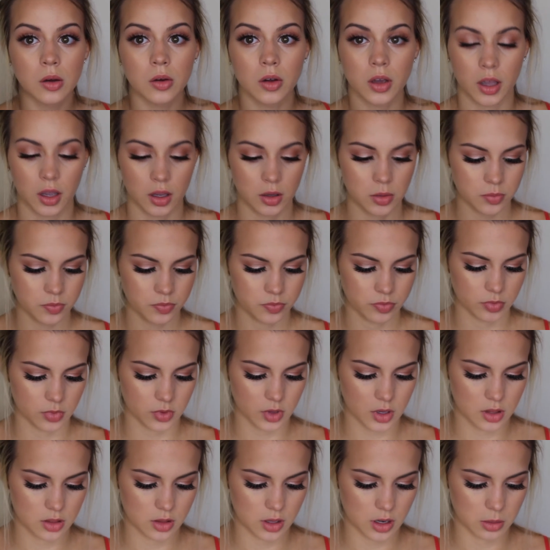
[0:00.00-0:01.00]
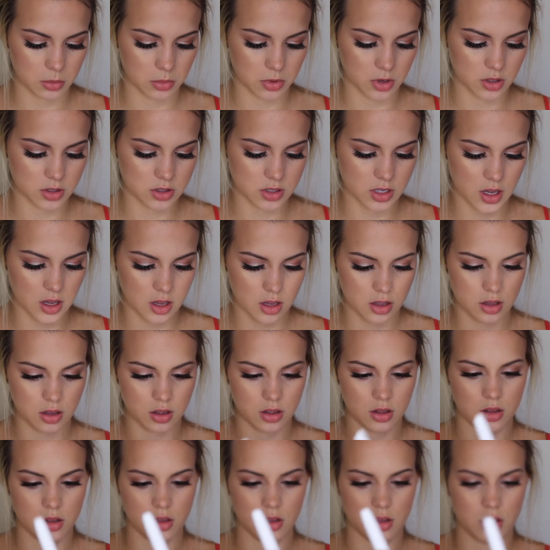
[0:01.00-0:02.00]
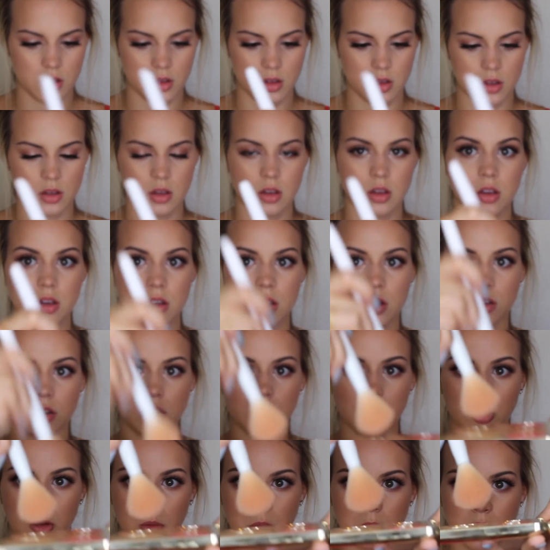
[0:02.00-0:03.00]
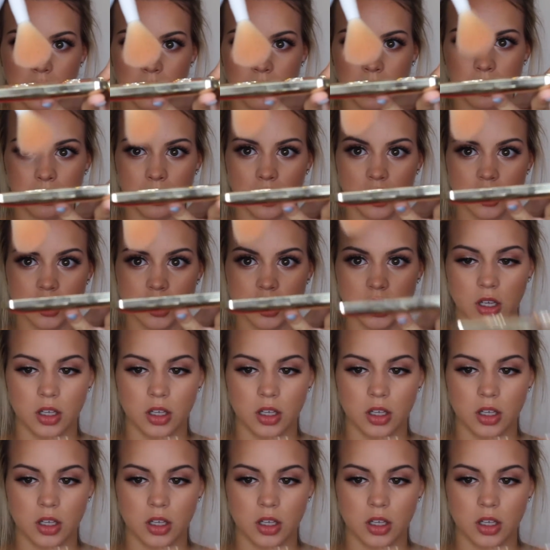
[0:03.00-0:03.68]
Okay, and then I'm going to take a little bit on my brush